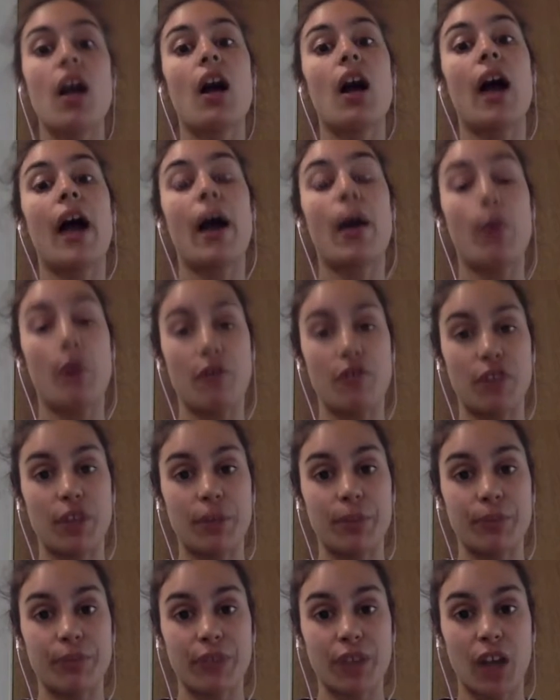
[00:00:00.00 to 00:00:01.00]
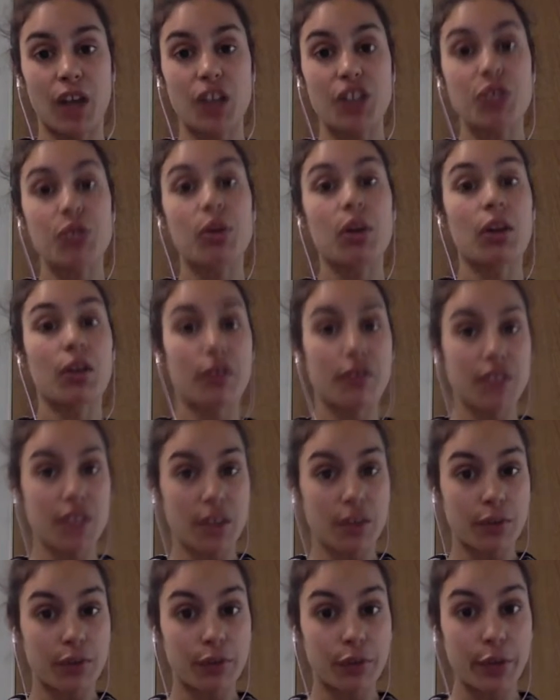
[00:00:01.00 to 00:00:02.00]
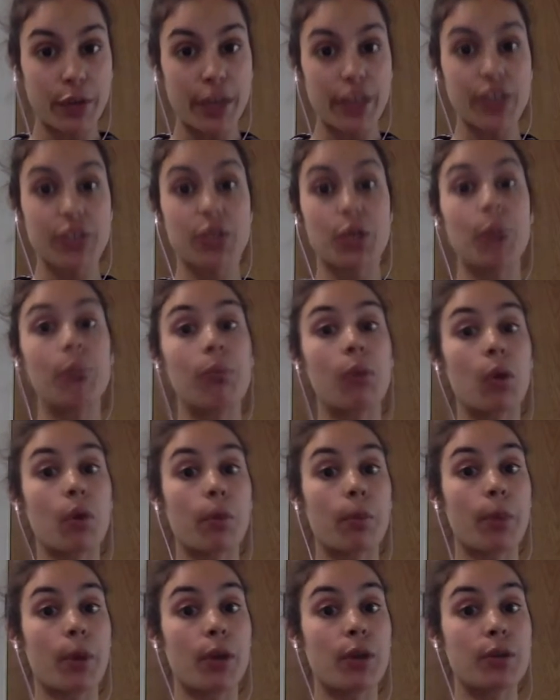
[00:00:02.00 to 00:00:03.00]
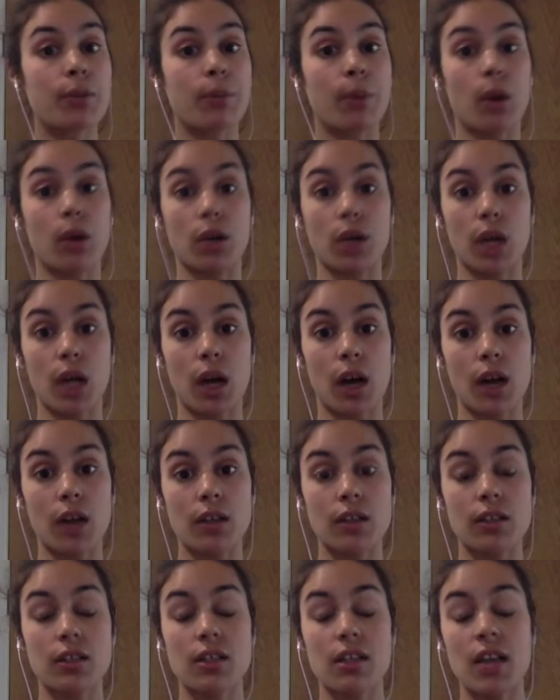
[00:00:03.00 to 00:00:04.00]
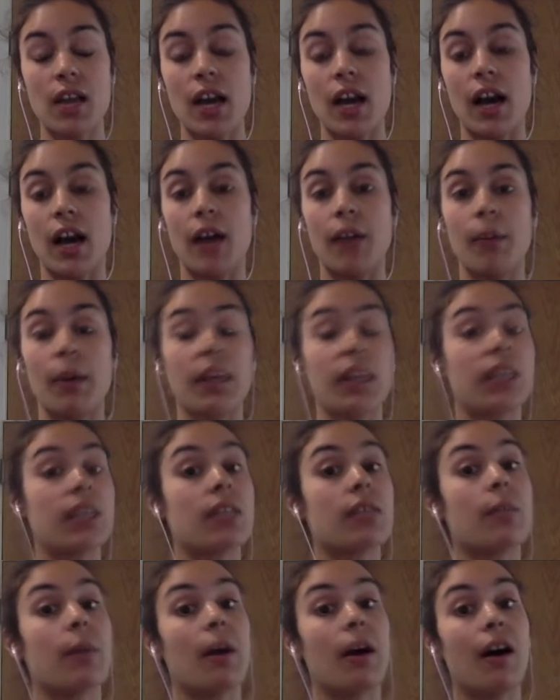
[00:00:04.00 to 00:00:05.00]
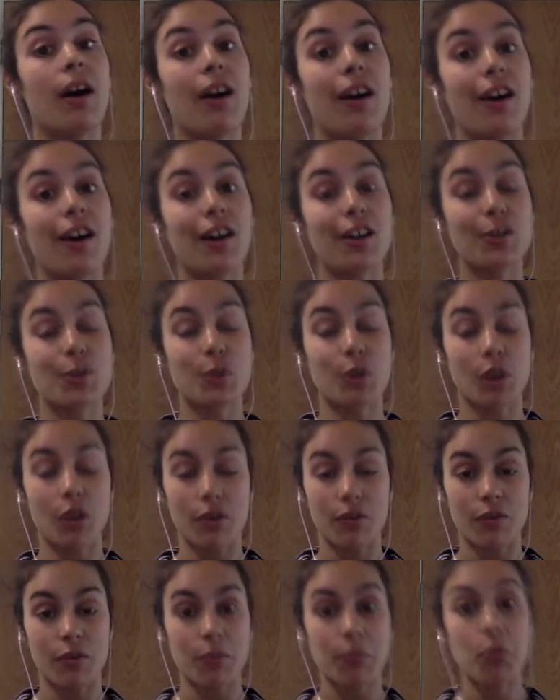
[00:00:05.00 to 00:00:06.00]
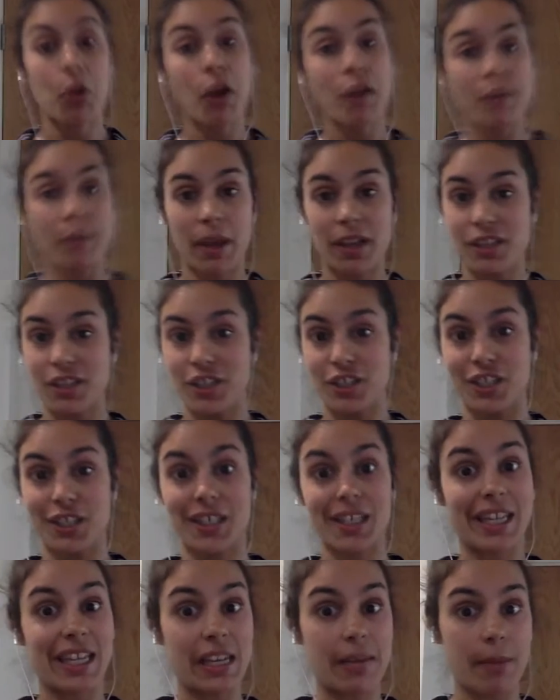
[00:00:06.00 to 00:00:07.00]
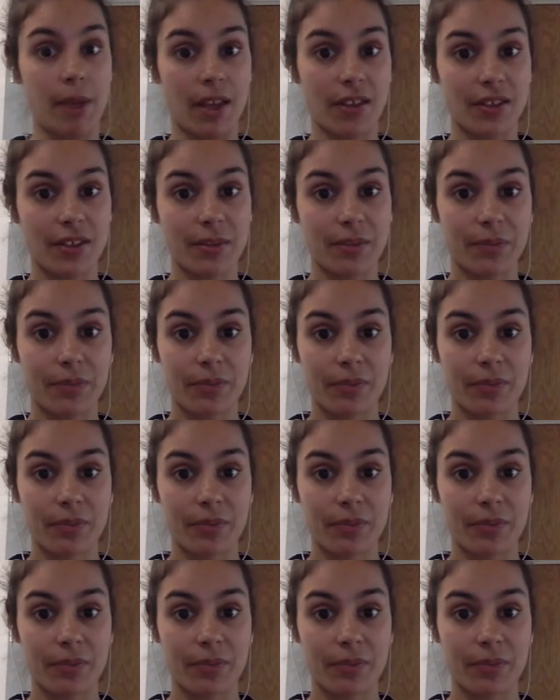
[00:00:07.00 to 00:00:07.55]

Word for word: However, I do a lot of stuff for free, so blog posts, podcasts, um, I answer a lot of private messages and emails.